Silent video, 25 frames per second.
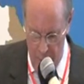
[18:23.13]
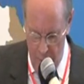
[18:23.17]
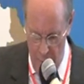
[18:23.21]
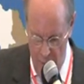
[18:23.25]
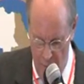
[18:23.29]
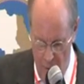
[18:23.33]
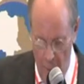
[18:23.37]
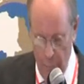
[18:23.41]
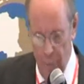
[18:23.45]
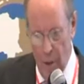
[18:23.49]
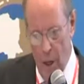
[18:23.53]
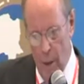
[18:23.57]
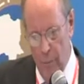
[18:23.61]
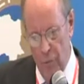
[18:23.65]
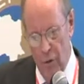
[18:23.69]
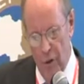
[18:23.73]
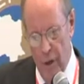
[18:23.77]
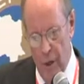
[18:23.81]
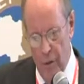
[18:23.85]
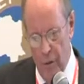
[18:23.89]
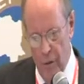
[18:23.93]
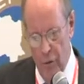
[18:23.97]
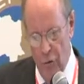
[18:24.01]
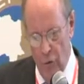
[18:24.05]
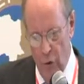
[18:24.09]
Sometimes you
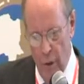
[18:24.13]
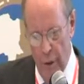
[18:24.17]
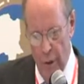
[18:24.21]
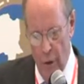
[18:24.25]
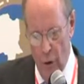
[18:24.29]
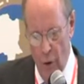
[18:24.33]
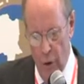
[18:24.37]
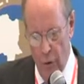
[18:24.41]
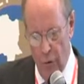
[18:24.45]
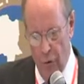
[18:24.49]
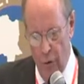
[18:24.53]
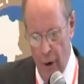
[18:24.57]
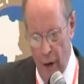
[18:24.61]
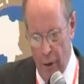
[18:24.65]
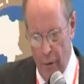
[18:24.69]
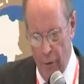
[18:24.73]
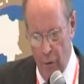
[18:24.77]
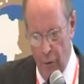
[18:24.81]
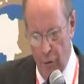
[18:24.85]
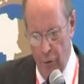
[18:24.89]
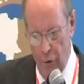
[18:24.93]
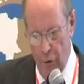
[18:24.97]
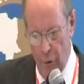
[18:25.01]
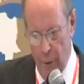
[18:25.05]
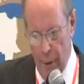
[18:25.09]
get the drilling
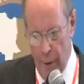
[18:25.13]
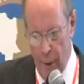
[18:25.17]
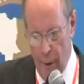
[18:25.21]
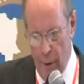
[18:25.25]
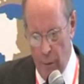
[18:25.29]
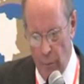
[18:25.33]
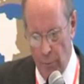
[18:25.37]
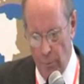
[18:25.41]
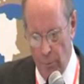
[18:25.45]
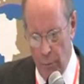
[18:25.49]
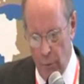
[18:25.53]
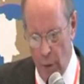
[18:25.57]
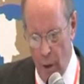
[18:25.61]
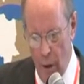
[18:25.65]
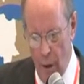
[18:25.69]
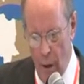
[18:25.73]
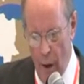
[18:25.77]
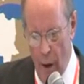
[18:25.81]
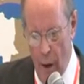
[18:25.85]
contractors doing it,